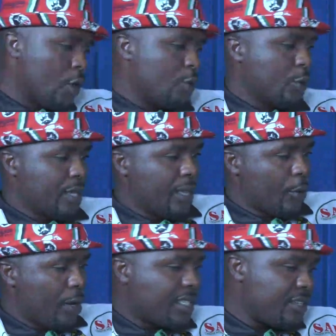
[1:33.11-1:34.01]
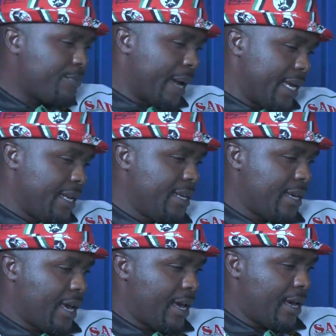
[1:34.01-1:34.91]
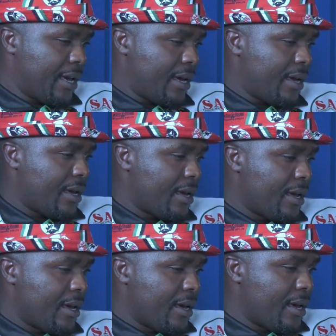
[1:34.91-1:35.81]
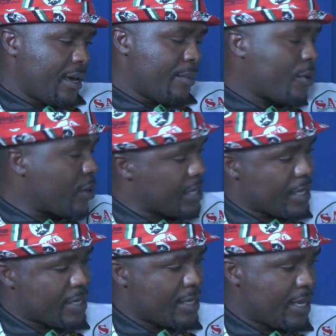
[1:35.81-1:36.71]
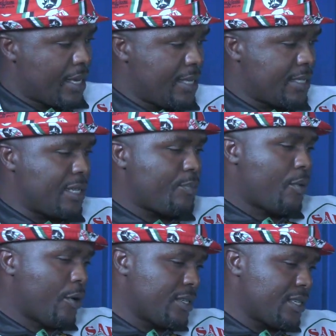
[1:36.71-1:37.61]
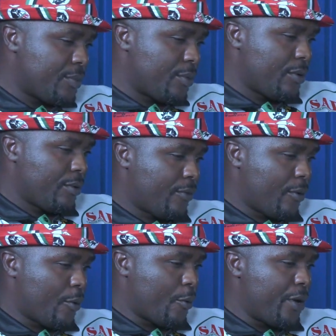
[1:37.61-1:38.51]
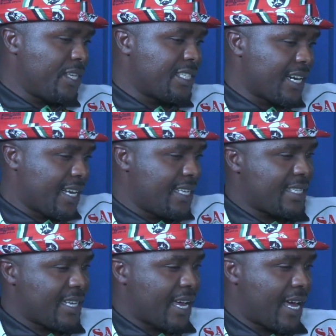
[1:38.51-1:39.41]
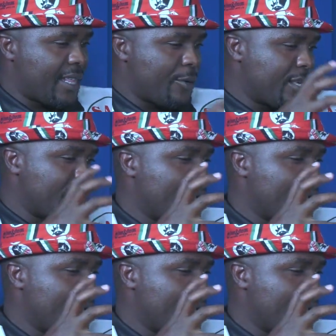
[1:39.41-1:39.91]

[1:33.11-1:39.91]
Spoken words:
During the collective bargaining process, is it possible for wage rates and other working